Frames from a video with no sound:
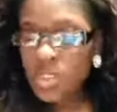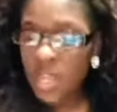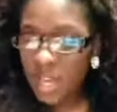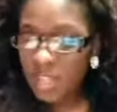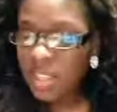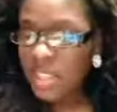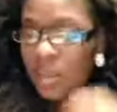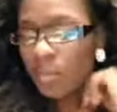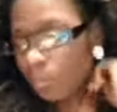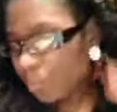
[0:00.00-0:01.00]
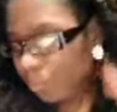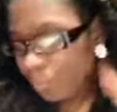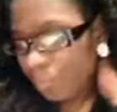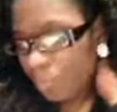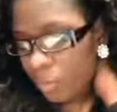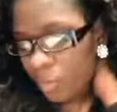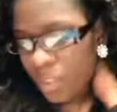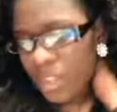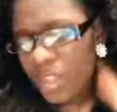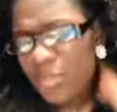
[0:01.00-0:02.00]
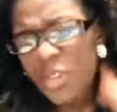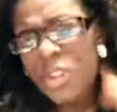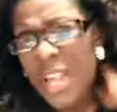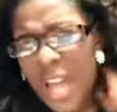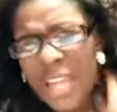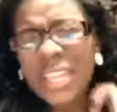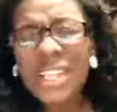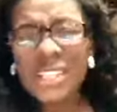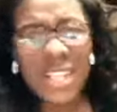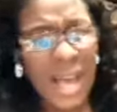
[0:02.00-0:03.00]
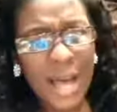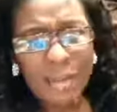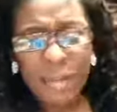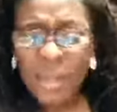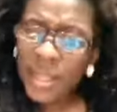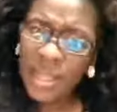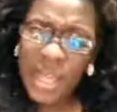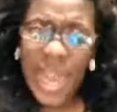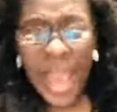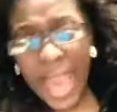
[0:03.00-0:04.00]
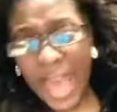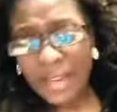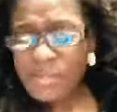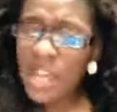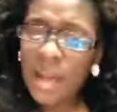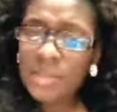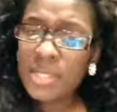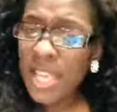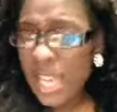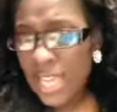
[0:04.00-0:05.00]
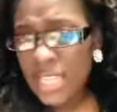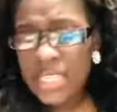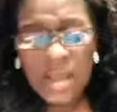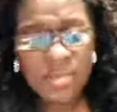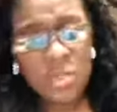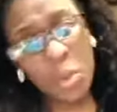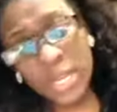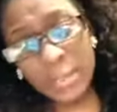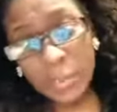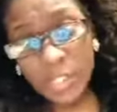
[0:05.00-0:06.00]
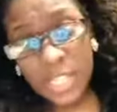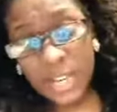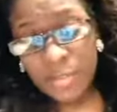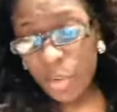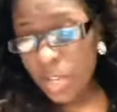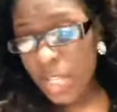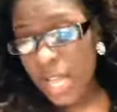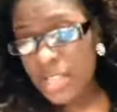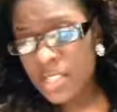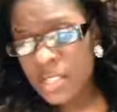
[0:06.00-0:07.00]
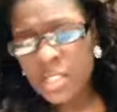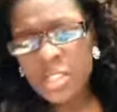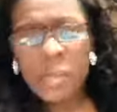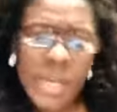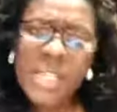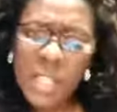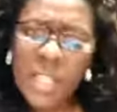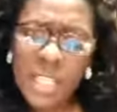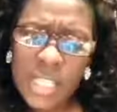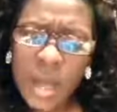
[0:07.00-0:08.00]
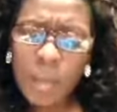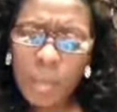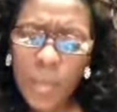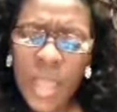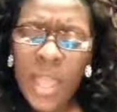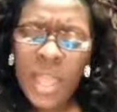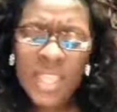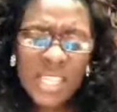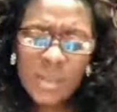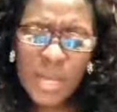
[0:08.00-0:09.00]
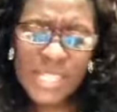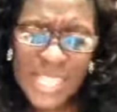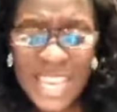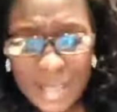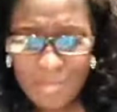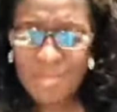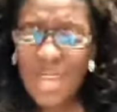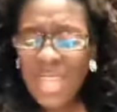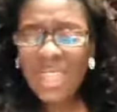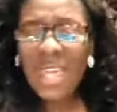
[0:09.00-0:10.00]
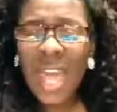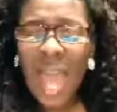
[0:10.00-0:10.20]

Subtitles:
Secondly, if you're not in the top half, top 10, top 20% of your class, you're basically dumb. That's my second myth.